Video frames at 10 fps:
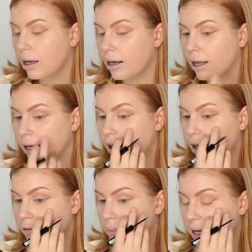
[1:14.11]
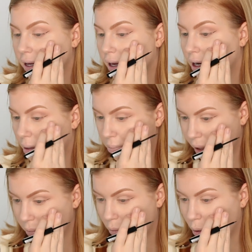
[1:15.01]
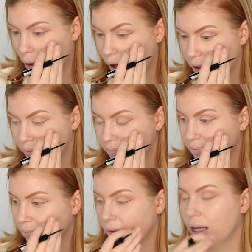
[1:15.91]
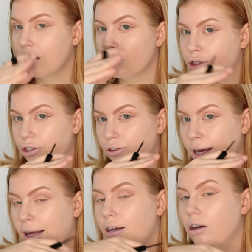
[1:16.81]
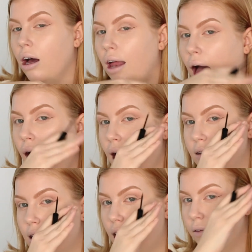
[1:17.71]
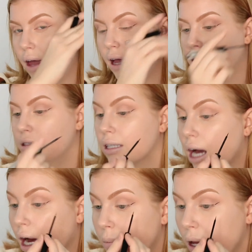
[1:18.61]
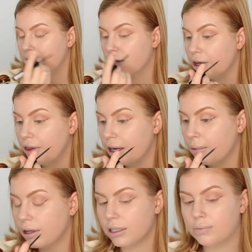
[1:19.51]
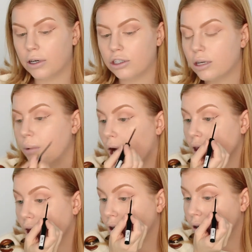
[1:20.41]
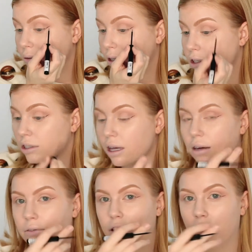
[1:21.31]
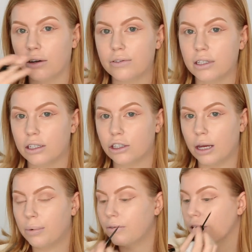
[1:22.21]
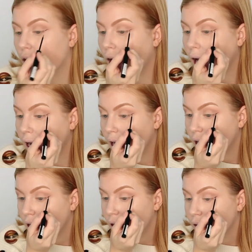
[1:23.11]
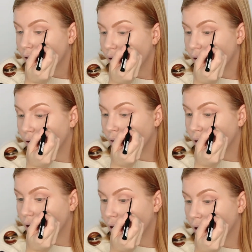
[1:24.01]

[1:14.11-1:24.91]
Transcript: And I like kind of making it a bit more straight, not as kind of angled and up. And the good thing about this brush tip eyeliner, it really just kind of curves to the shape of your eye. So we're gonna